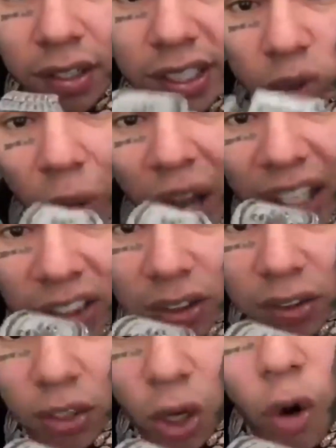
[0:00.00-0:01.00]
This
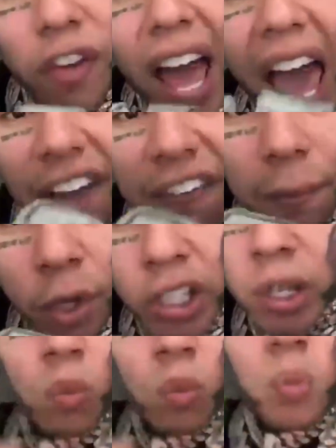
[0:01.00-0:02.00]
watch. Over
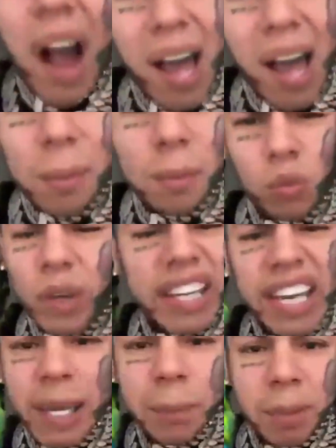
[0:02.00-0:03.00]
$500,000? Why? We
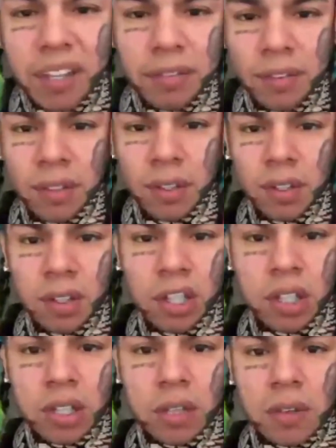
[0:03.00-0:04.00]
can't beef.
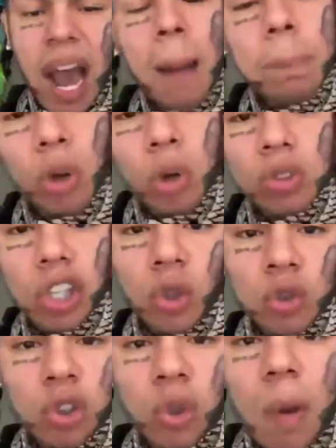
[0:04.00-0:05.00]
I broke the
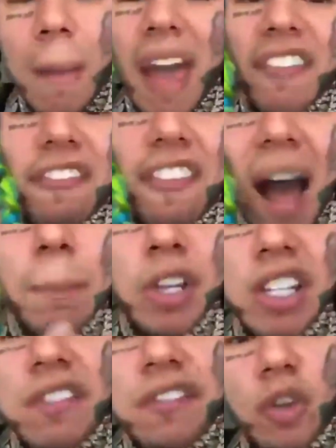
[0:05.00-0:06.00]
YouTube. I'm at 5
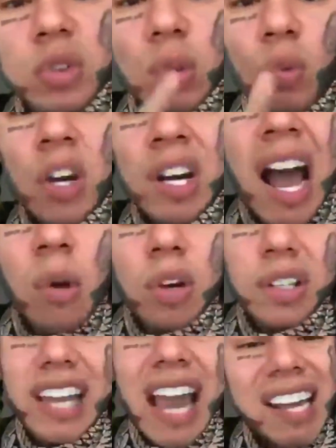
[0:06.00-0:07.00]
million views in 1
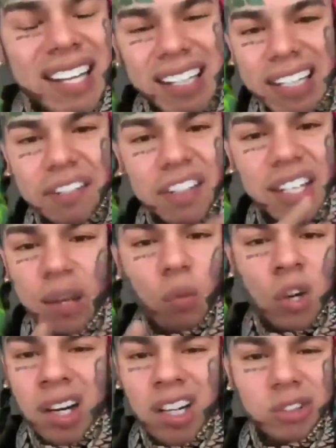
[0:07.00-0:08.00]
hour. Y'all can't even get
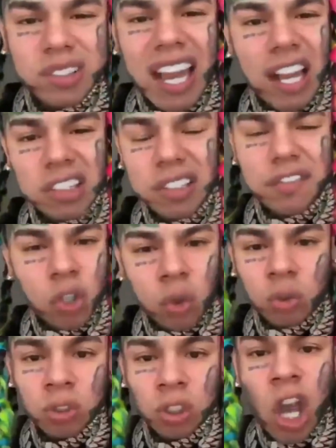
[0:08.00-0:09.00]
100,000
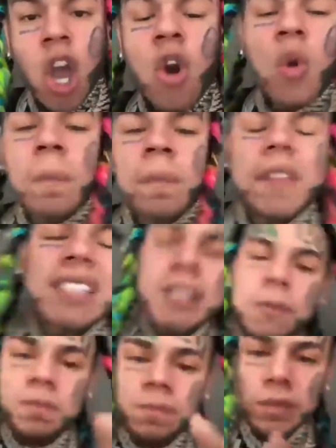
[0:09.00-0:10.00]
views.
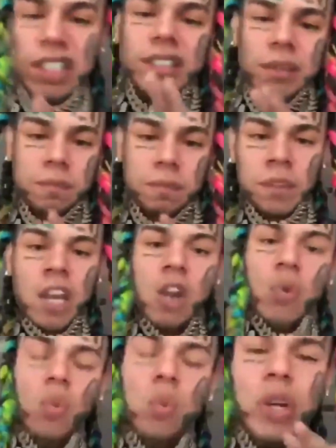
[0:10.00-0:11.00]
Listen.
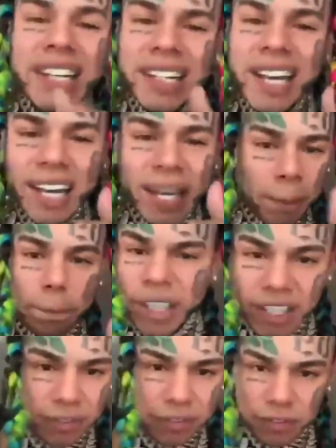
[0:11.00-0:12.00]
We can't
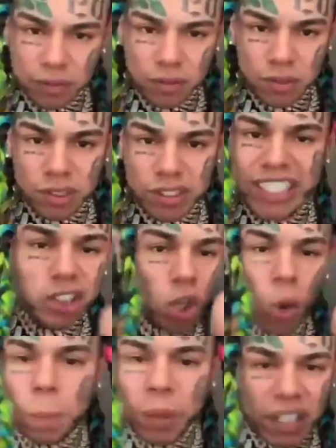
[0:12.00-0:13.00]
beef. There's
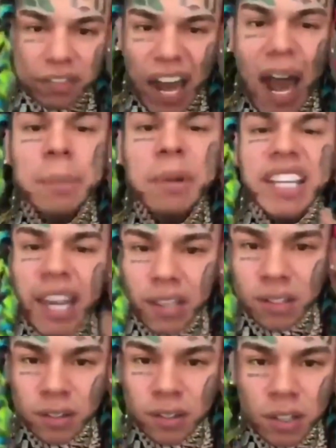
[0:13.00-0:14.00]
no beef. I'm the
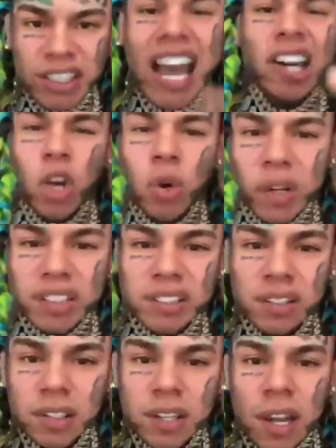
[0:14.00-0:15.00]
king. Y'all know this.